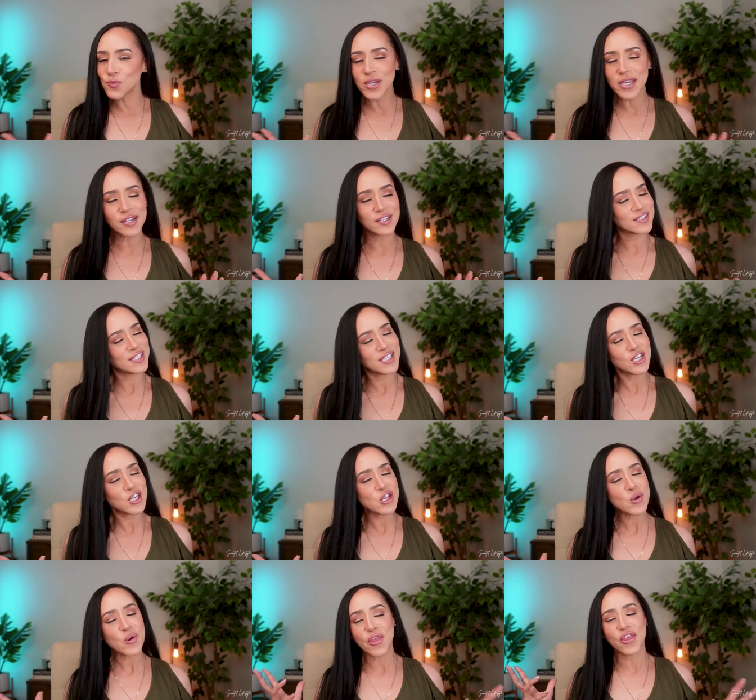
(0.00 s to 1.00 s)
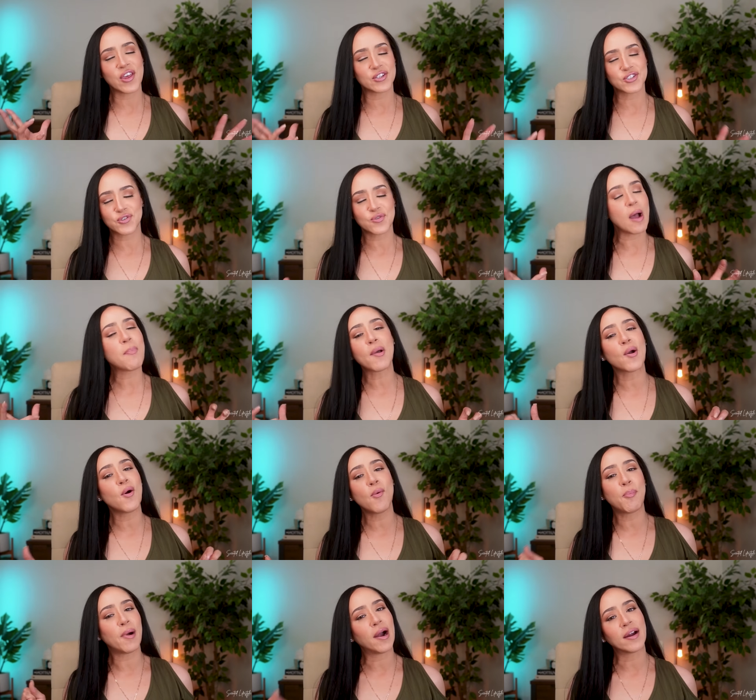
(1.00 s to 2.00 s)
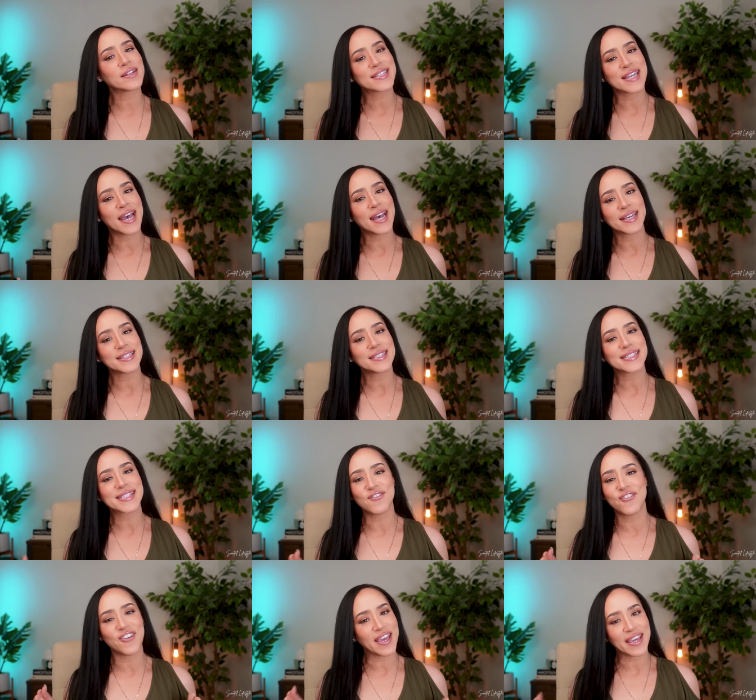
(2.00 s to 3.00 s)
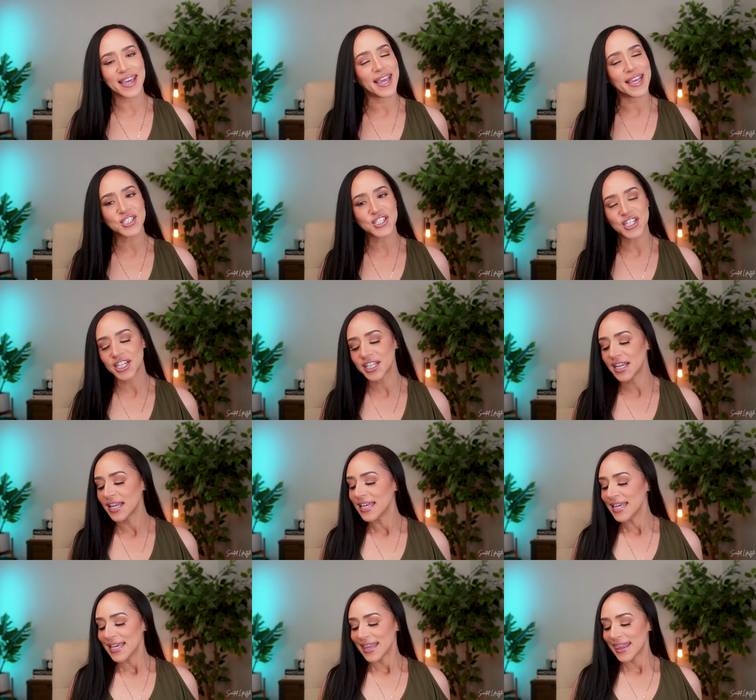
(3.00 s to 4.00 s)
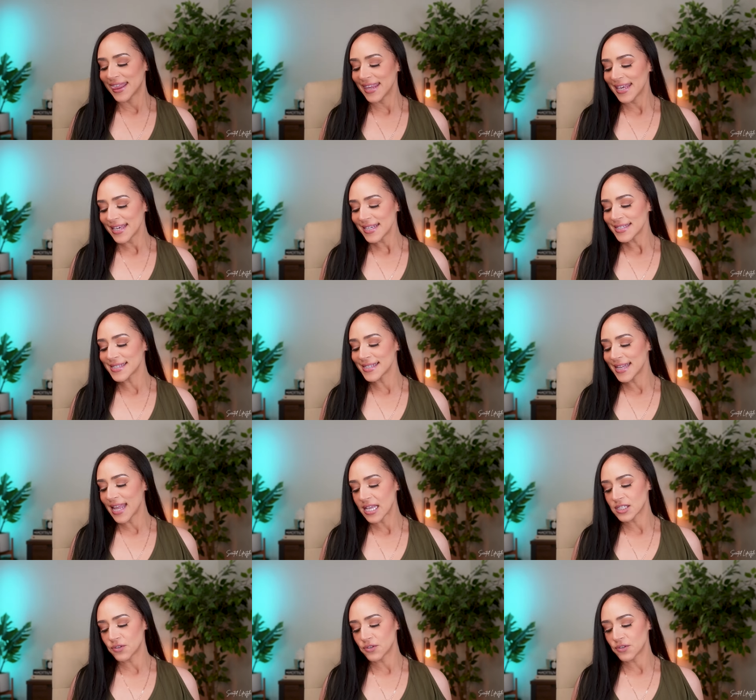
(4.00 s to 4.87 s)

next, we continue the Tropical Paradise Vacation. This